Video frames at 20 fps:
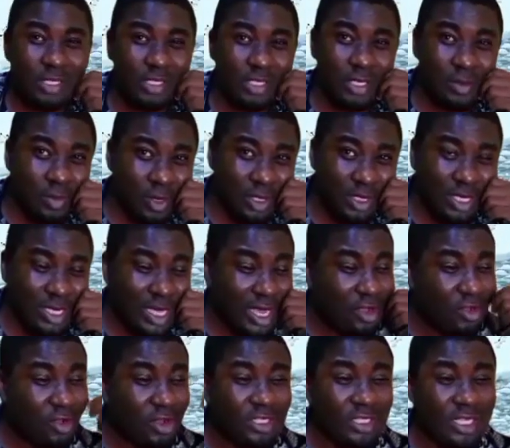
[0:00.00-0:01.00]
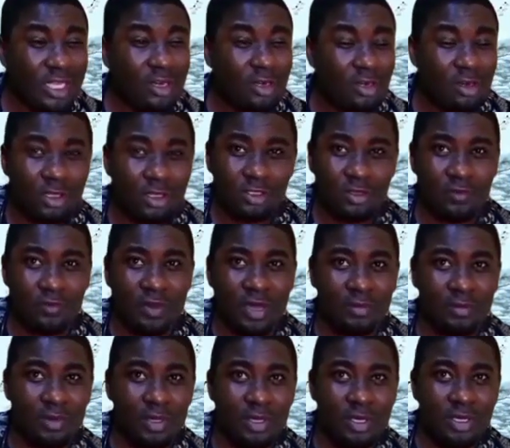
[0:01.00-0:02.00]
in the body, it can cause a lot of harm.
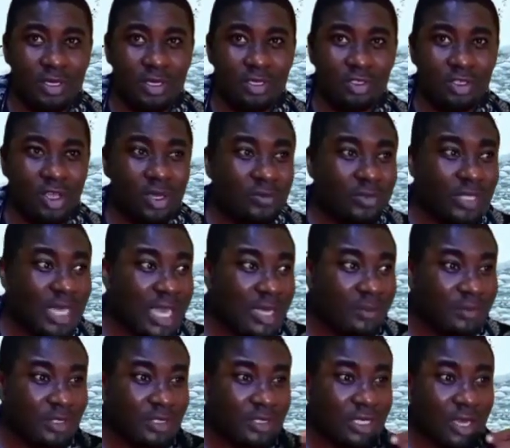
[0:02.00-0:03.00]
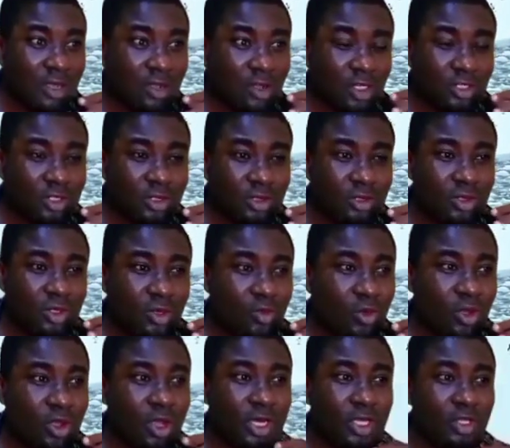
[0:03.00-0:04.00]
Sometimes it can cause you, we
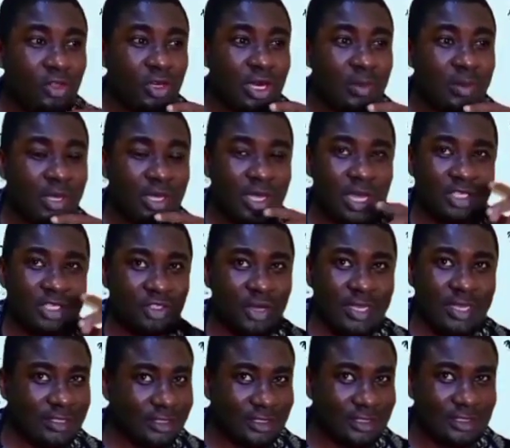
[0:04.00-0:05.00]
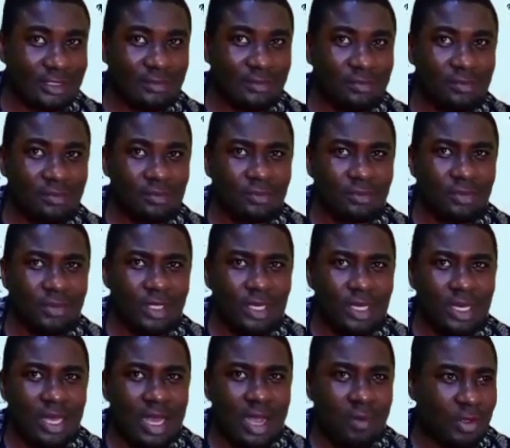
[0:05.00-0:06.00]
call it uremic gastritis.
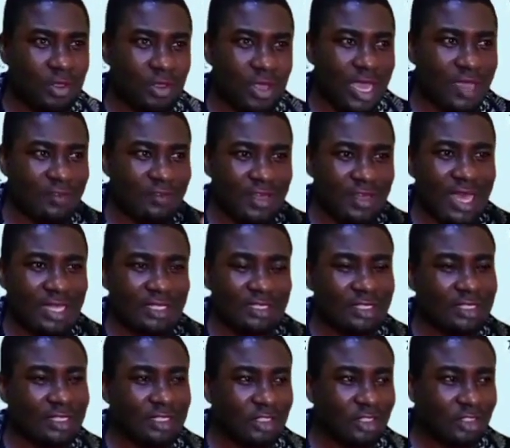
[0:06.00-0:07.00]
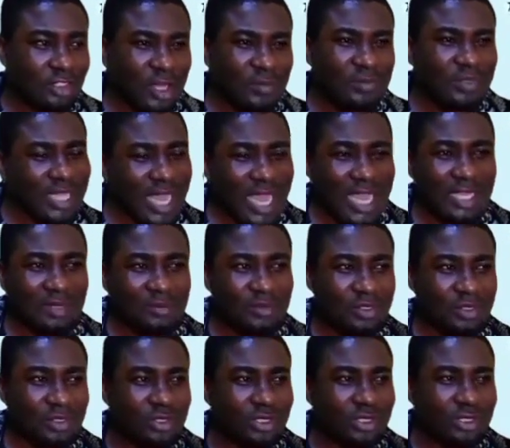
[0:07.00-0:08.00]
And when you have that, sometimes
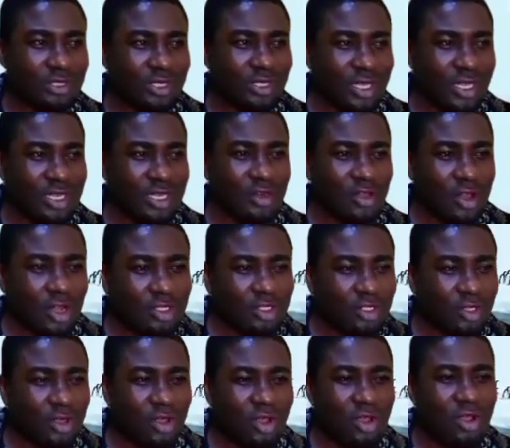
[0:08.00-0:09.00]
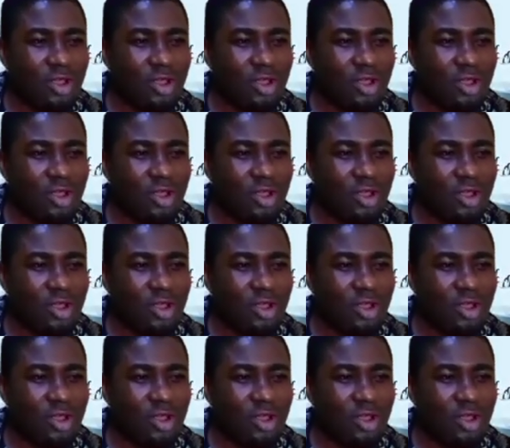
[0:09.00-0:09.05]
a doctor